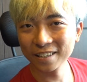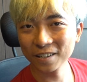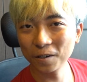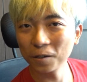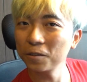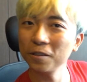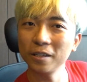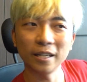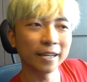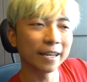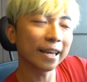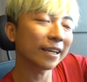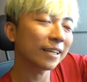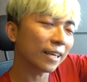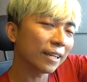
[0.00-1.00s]
go to the
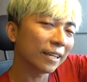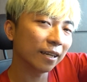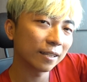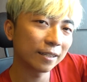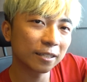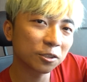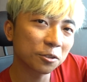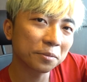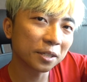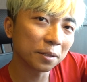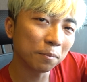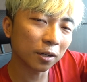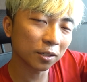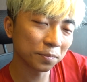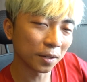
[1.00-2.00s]
link in the
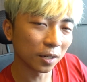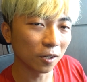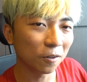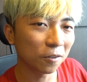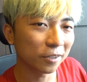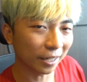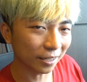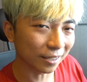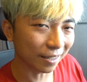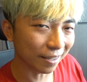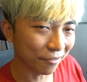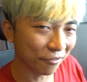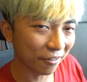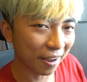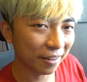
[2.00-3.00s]
description box below. There's an
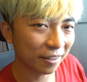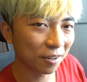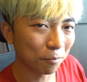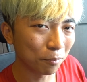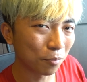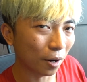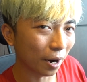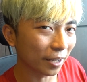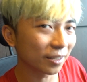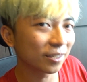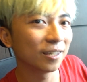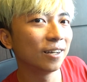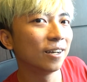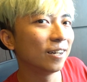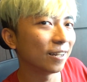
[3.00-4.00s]

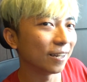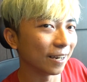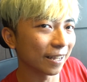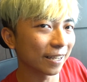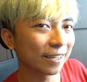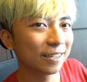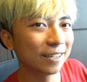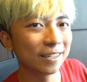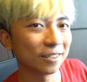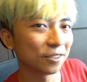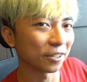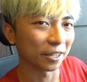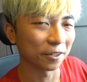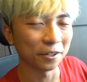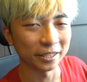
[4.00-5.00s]
Eventbrite link.
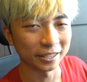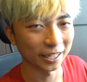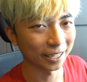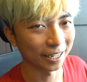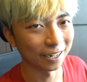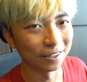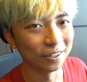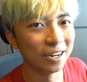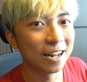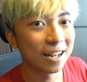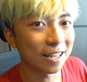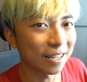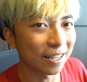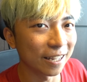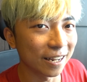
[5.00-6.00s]
You can go and check it out.
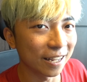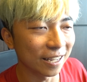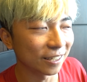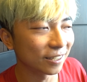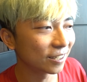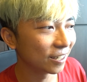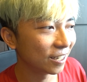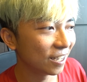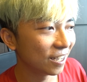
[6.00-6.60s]
It is